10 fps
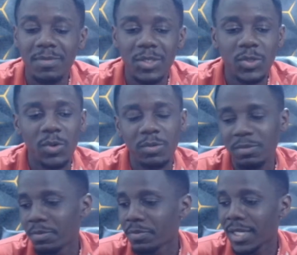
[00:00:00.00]
So,
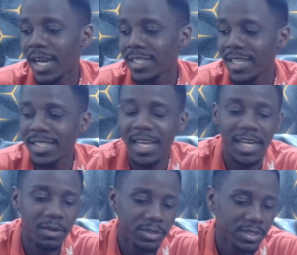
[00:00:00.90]
guys, I sign
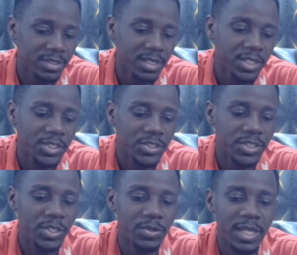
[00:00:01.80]
out.
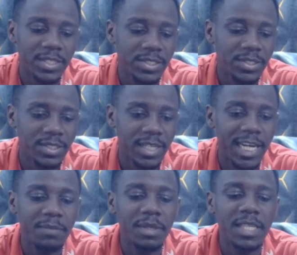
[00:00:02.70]
See you later,
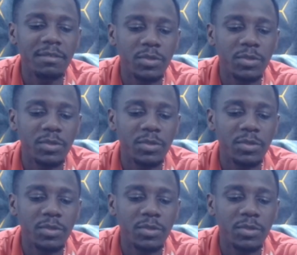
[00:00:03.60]
and may the living